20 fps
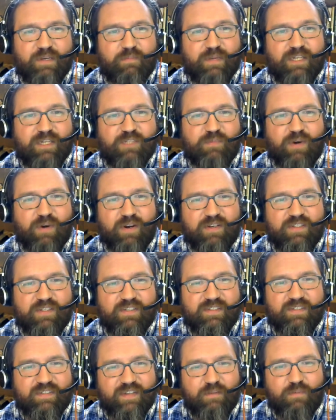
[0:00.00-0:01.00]

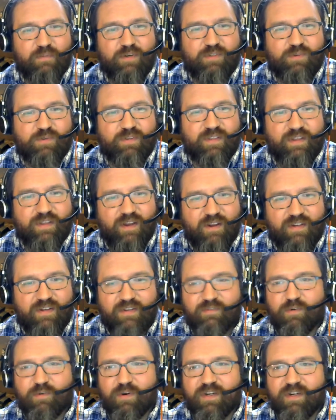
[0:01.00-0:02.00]
benchmarks numbers with
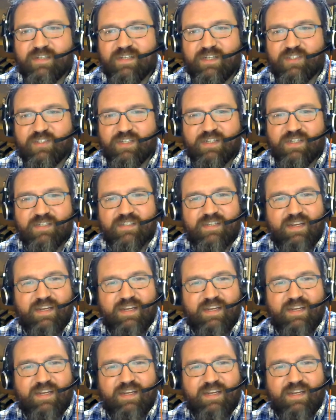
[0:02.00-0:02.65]
different organizations,